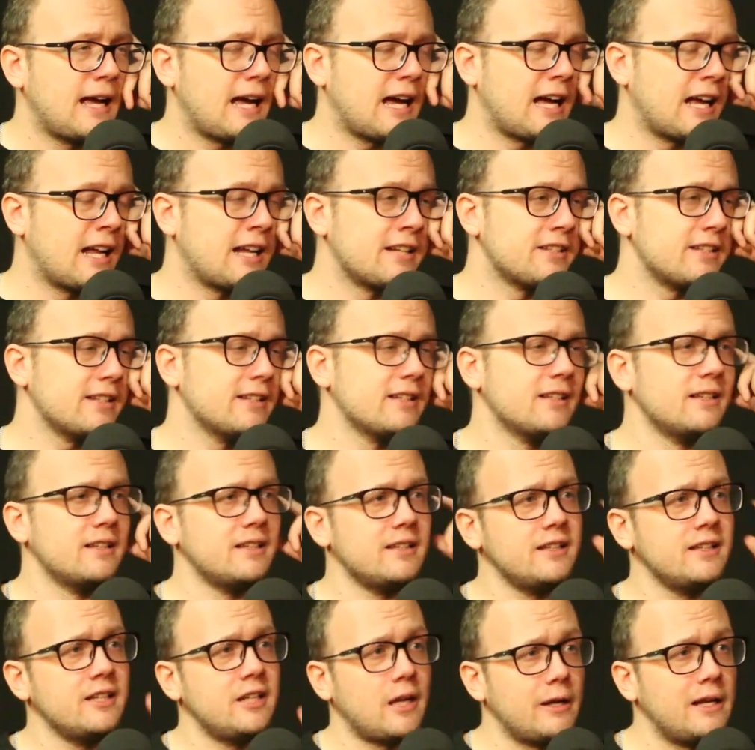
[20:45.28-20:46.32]
And,
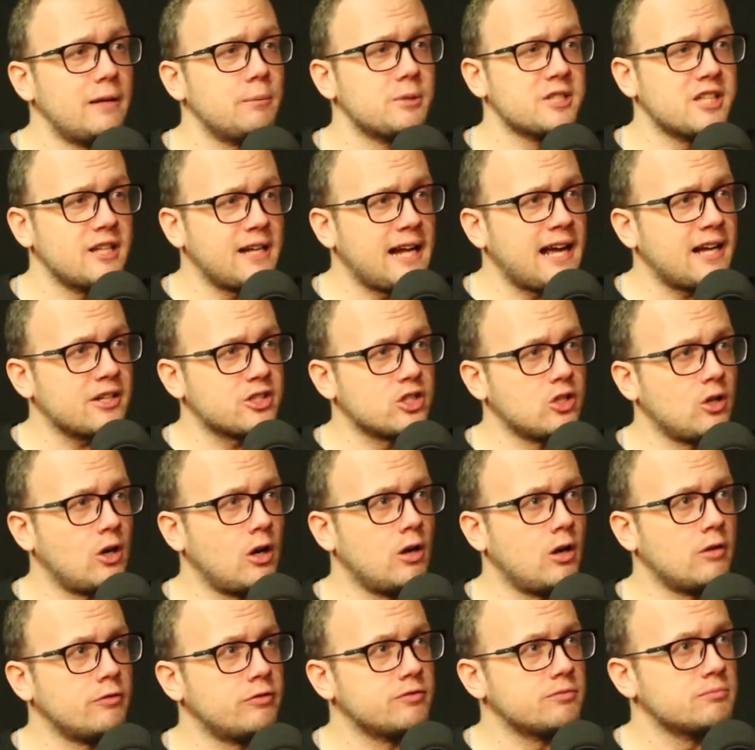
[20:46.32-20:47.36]
you know, it was an act
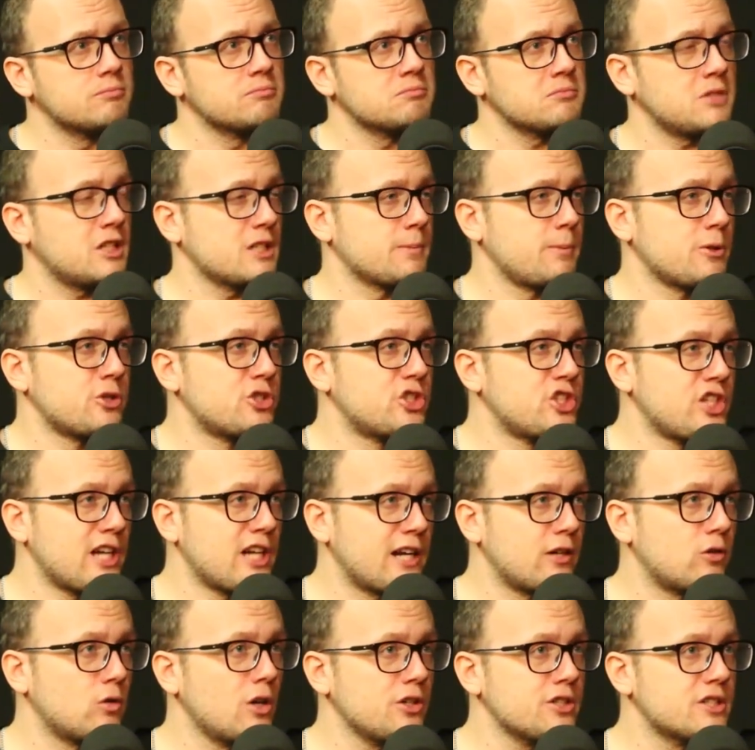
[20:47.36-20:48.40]
of, I suppose,
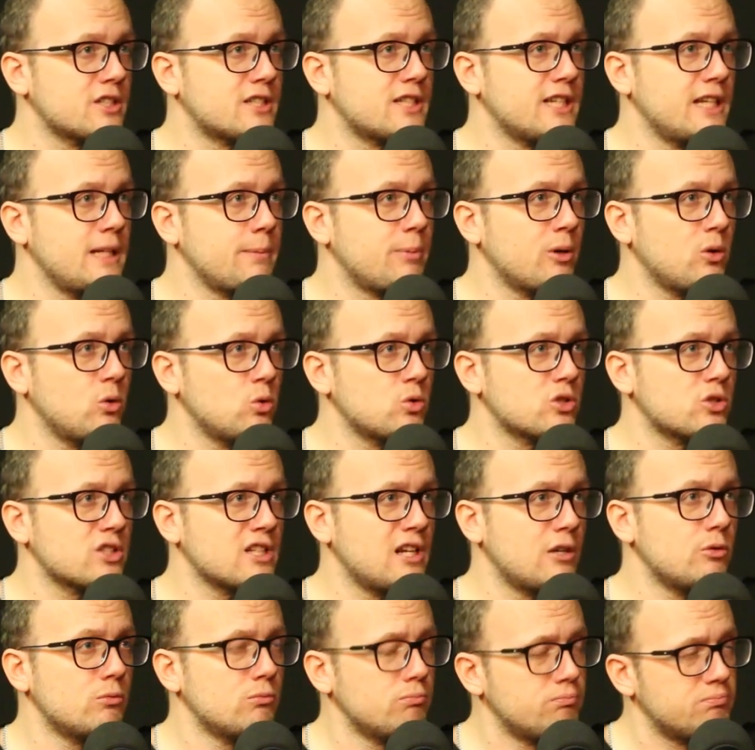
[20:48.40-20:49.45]
generosity, but
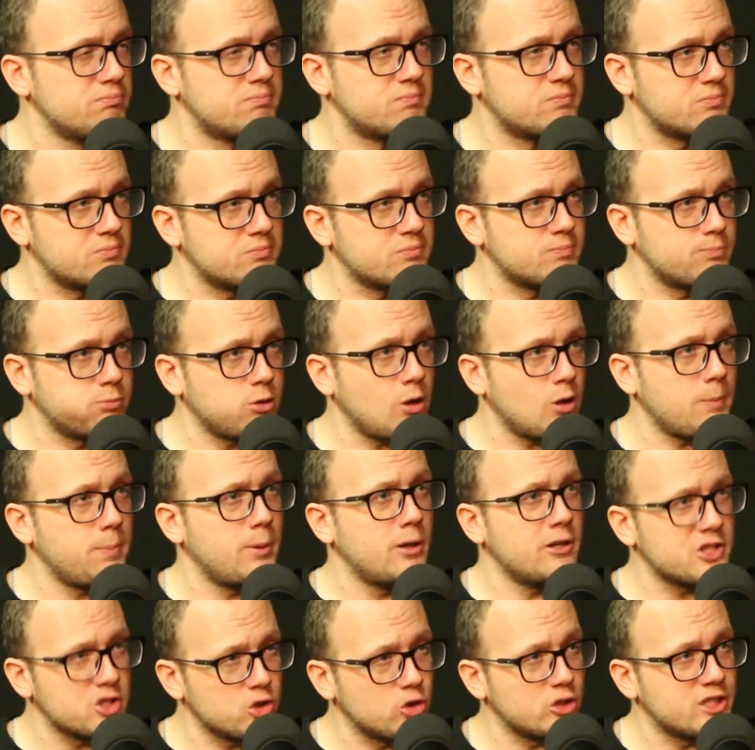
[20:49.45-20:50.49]
also
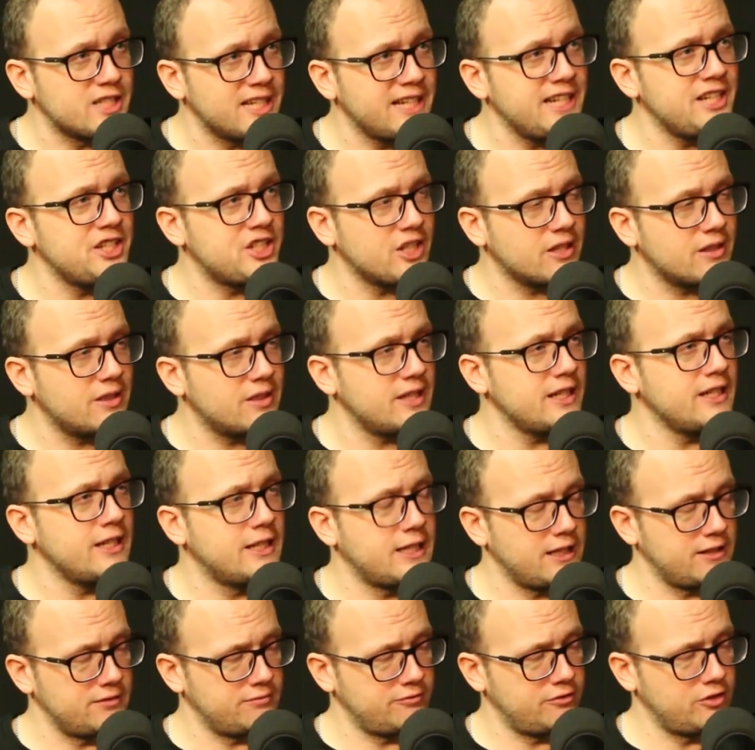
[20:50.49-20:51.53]
proper strategic
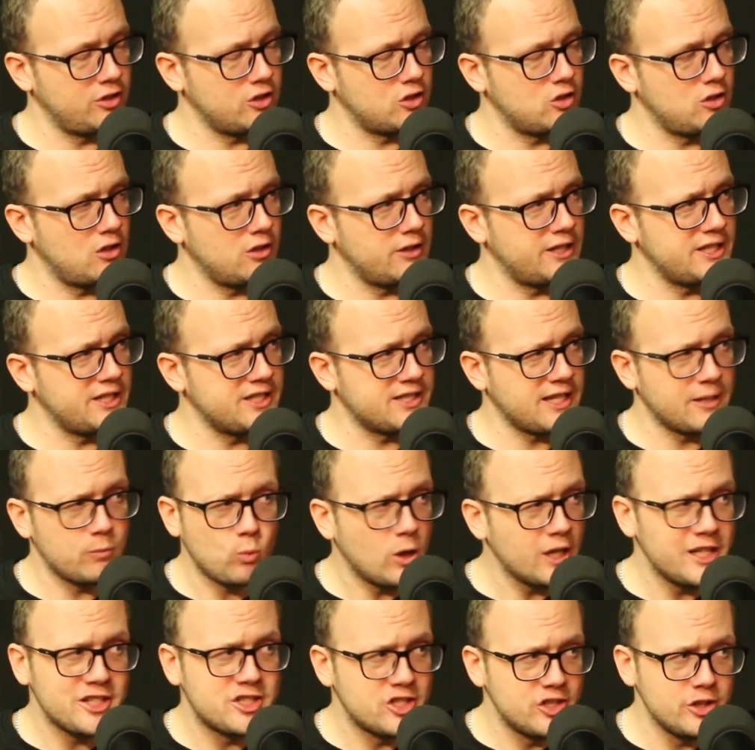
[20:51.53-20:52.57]
thinking from the Kroenkes. They'd
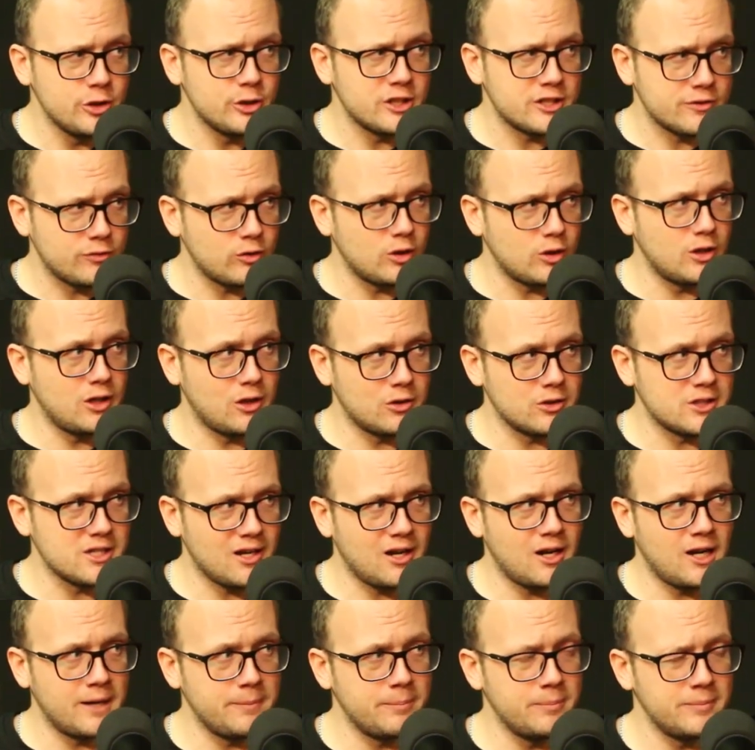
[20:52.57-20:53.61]
wanted to do this for a long
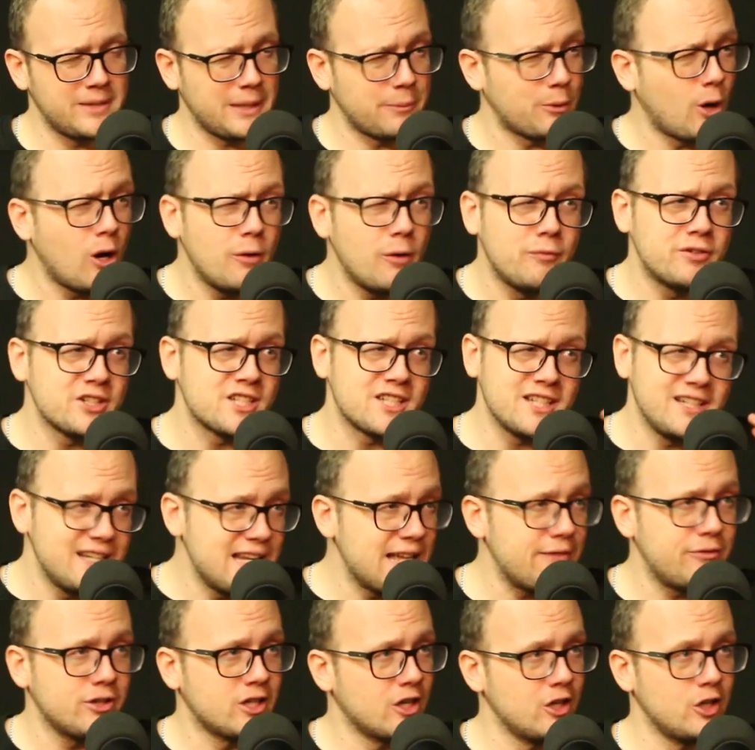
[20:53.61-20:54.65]
time. They were obviously
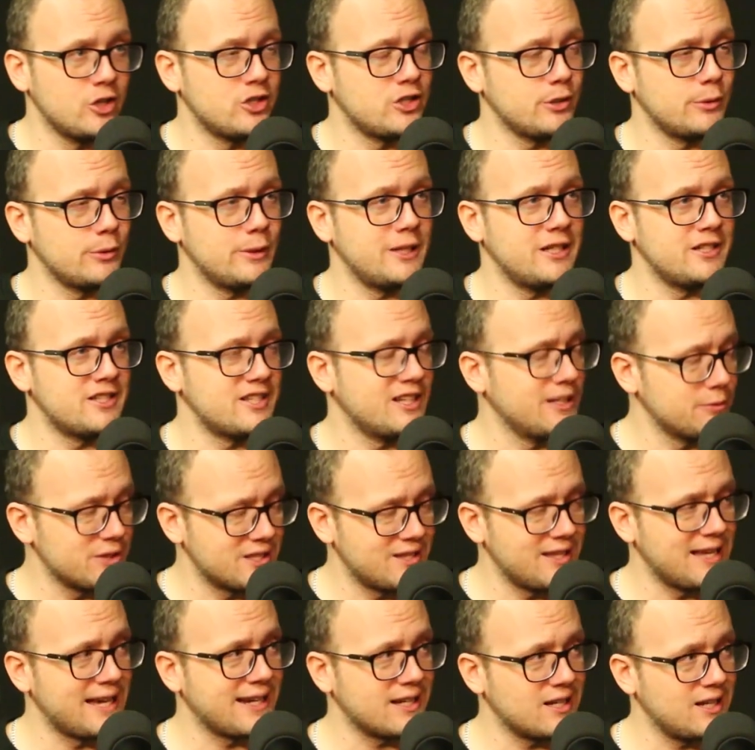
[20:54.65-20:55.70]
never going to do it until it was
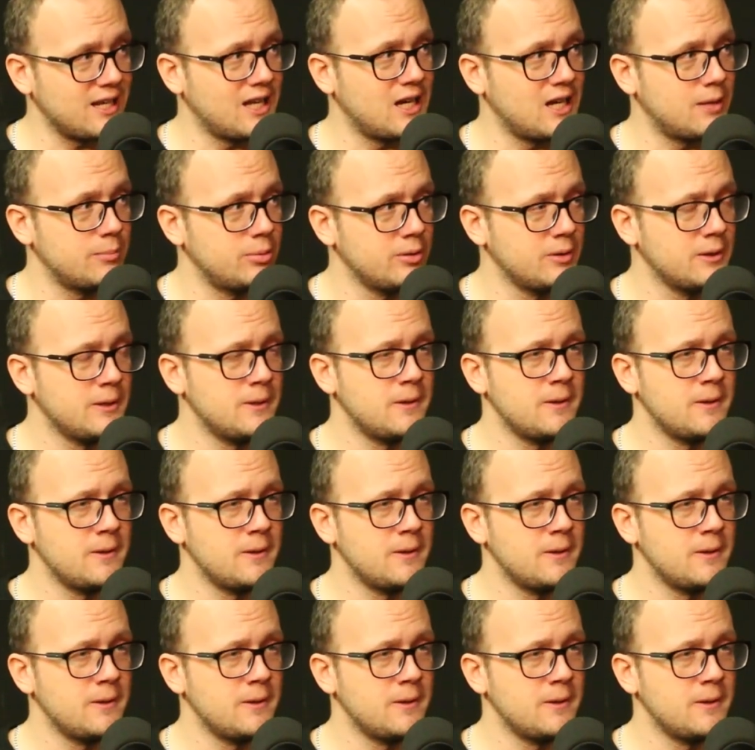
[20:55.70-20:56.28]
their club.